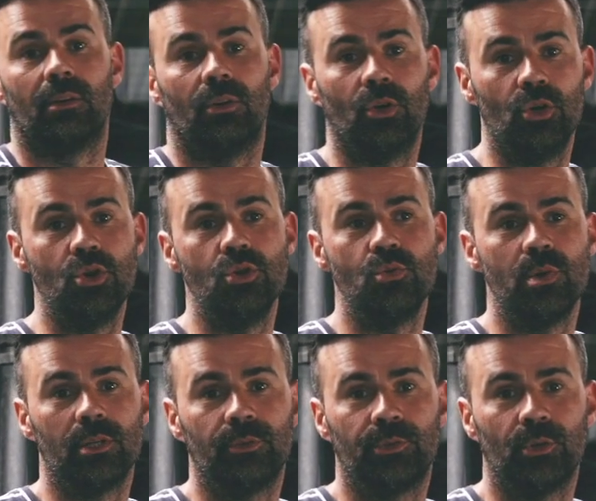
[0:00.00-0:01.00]
Who
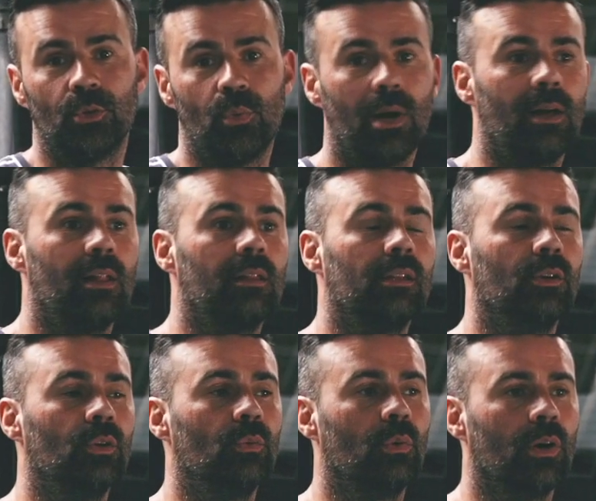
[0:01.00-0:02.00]
will do well and
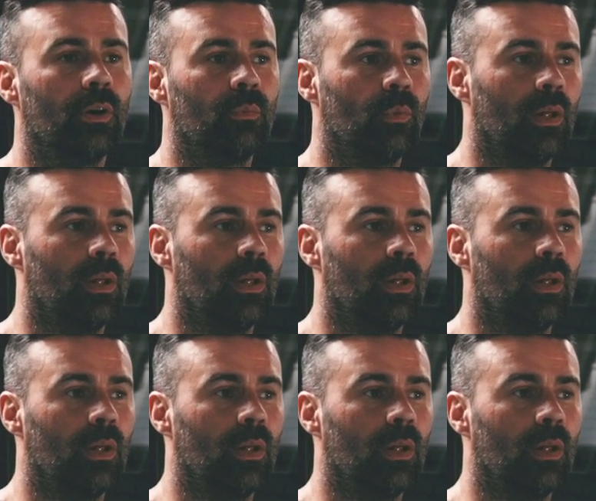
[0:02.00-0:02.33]
who won't?